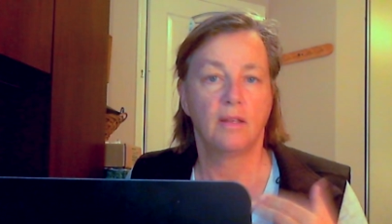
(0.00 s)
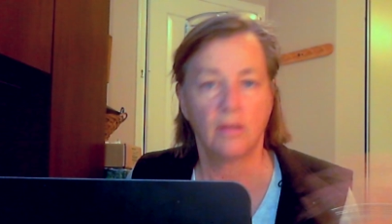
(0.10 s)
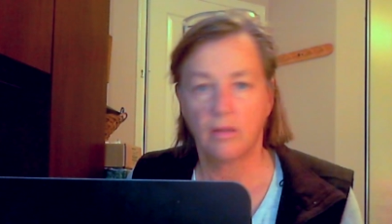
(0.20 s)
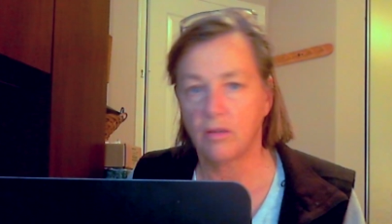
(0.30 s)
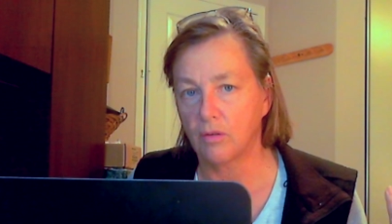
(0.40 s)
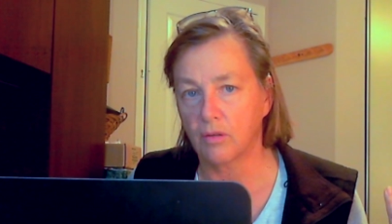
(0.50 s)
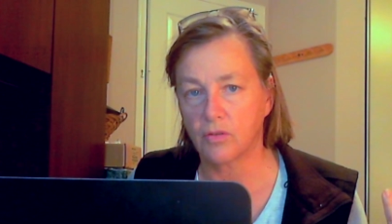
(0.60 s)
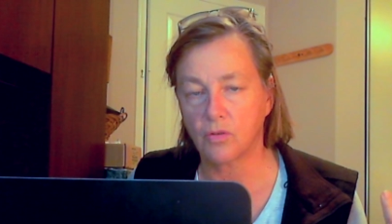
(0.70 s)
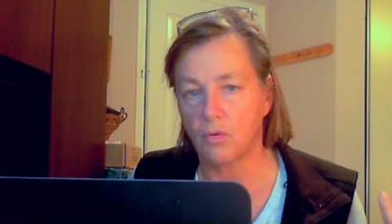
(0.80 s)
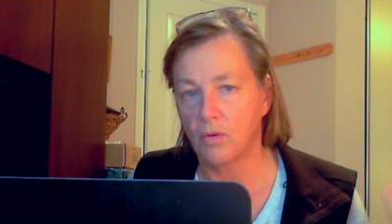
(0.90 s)
your
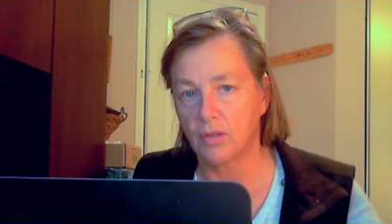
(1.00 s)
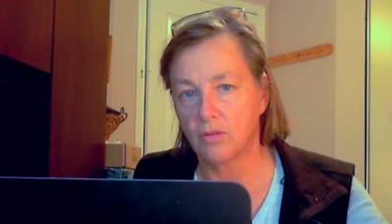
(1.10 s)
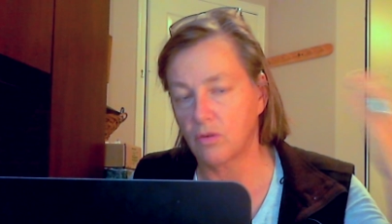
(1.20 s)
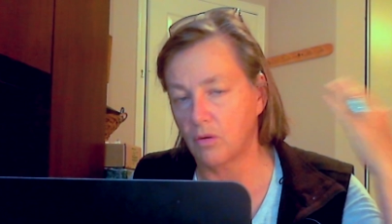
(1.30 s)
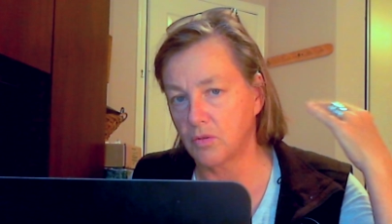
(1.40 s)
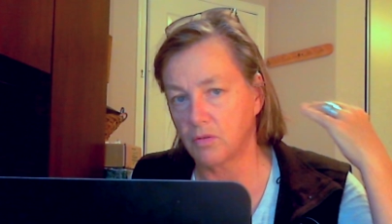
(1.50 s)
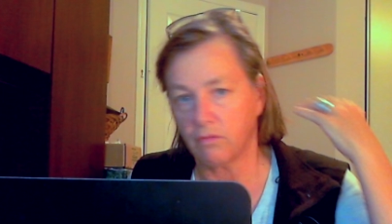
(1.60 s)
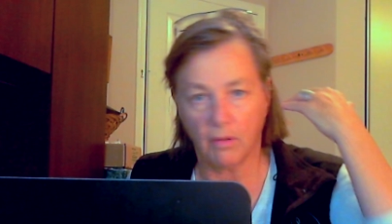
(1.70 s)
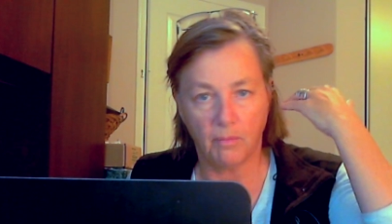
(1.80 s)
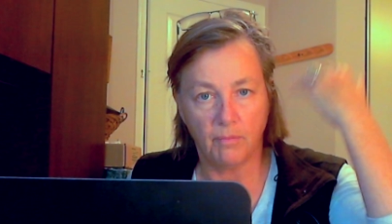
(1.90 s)
score goes
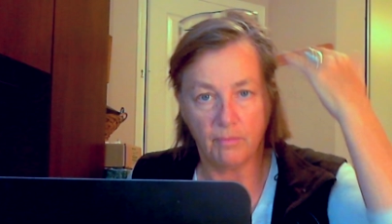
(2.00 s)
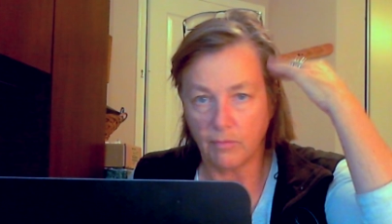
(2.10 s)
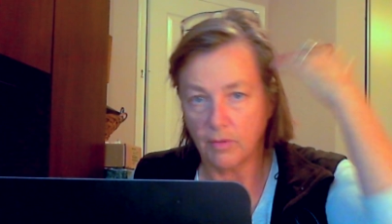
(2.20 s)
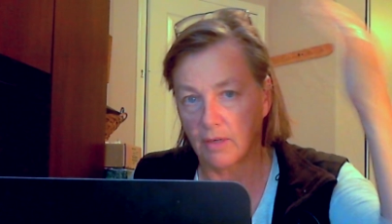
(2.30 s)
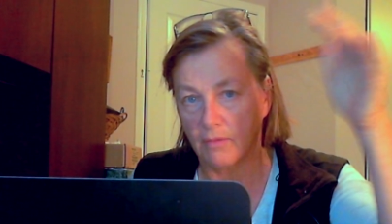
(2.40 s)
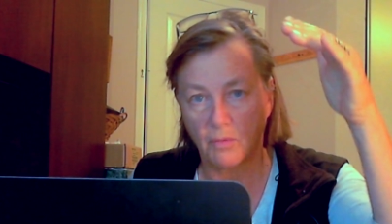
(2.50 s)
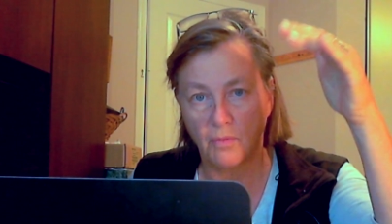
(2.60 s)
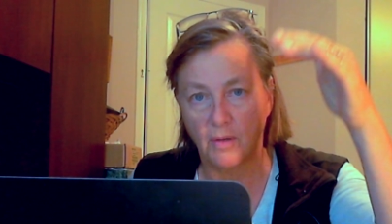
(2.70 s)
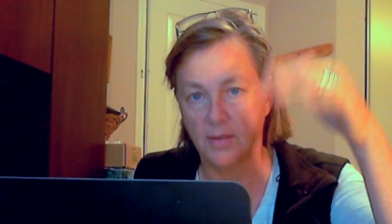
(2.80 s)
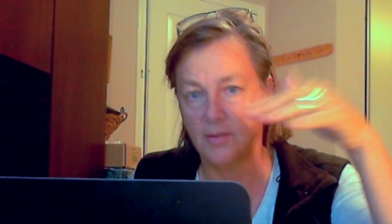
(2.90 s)
from whatever it
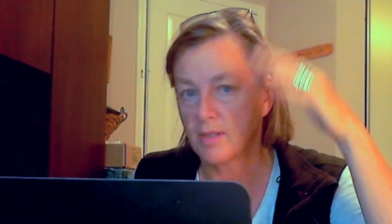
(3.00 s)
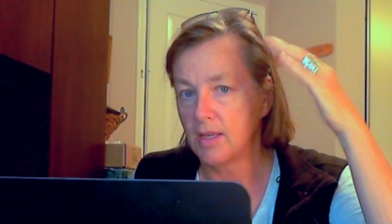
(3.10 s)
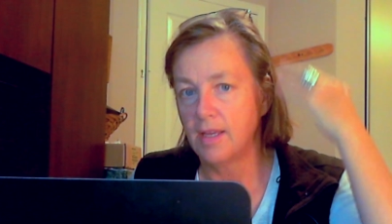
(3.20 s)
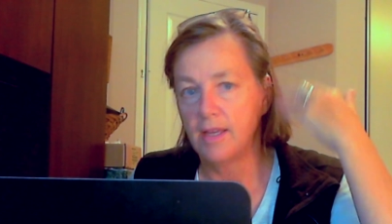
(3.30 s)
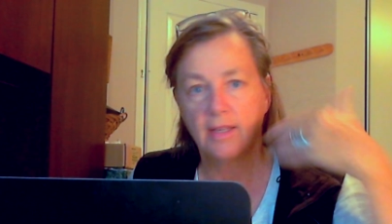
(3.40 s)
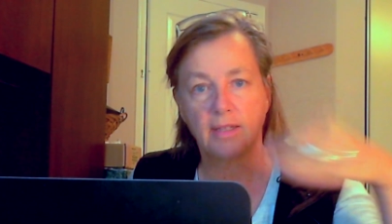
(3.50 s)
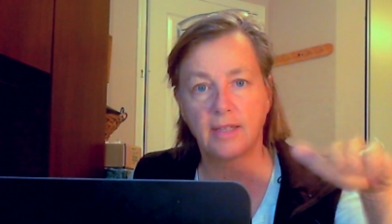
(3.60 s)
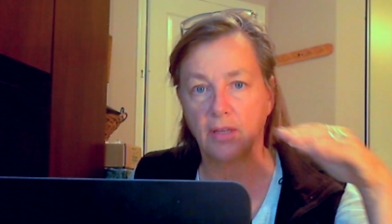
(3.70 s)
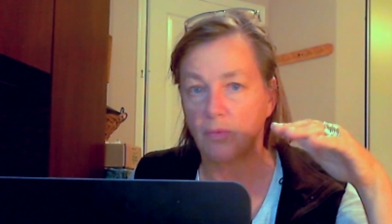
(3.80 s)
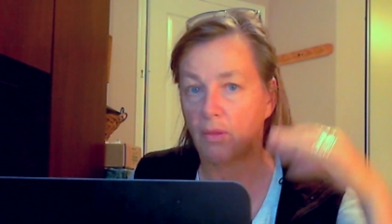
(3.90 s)
was
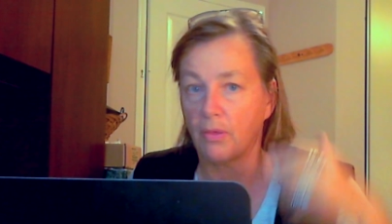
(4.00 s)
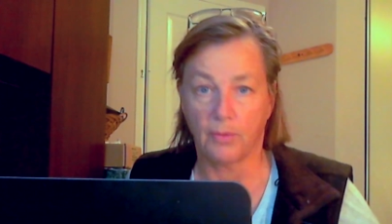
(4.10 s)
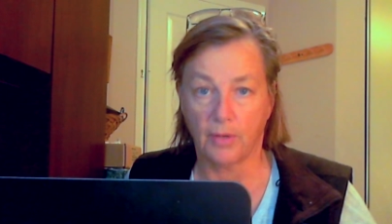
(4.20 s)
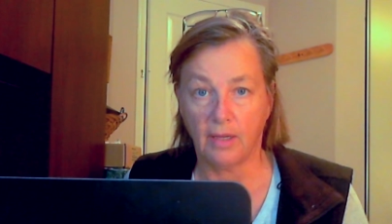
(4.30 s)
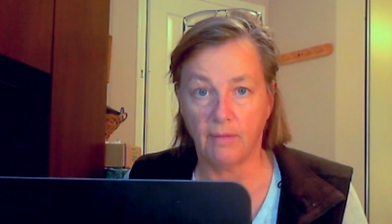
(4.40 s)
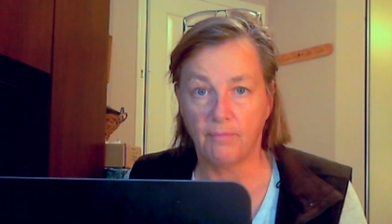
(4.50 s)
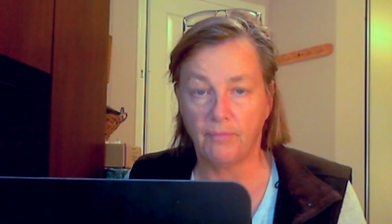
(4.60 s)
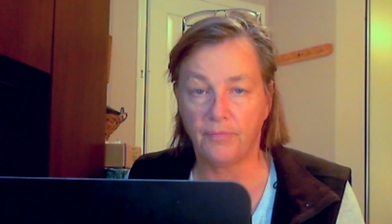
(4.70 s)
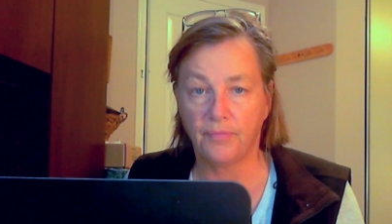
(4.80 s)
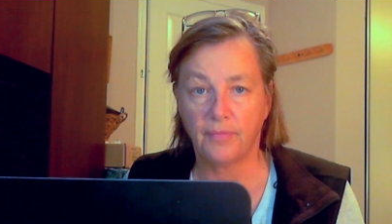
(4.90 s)
down to a thirty.
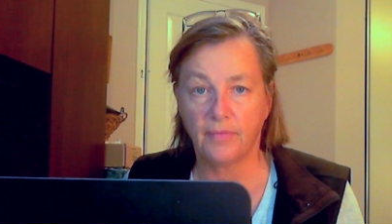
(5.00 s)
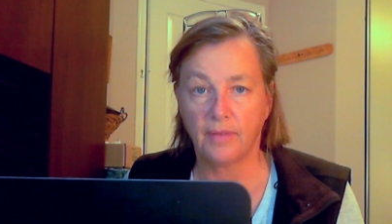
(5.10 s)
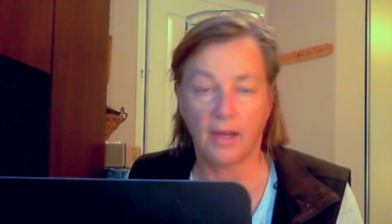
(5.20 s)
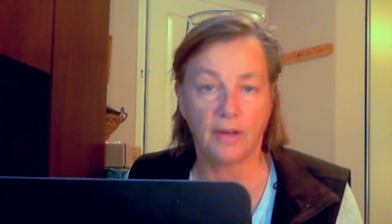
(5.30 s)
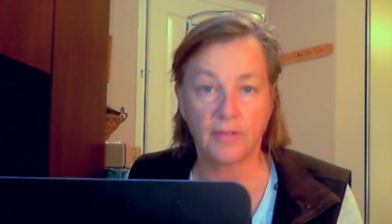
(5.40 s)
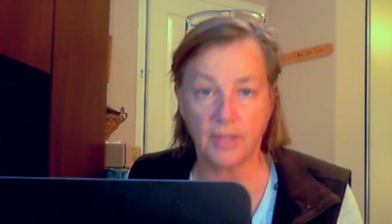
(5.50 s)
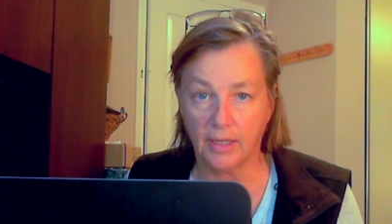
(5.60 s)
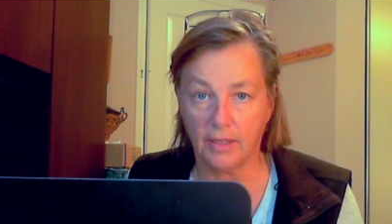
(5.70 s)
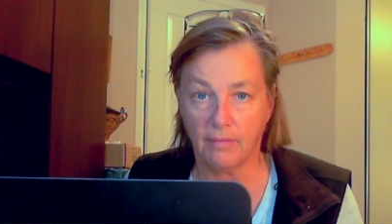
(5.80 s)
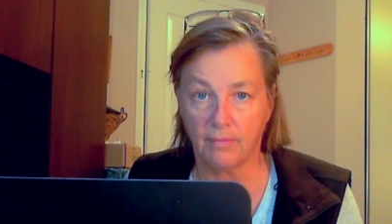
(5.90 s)

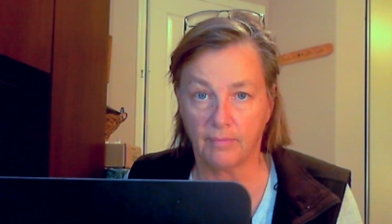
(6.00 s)
Guaranteed.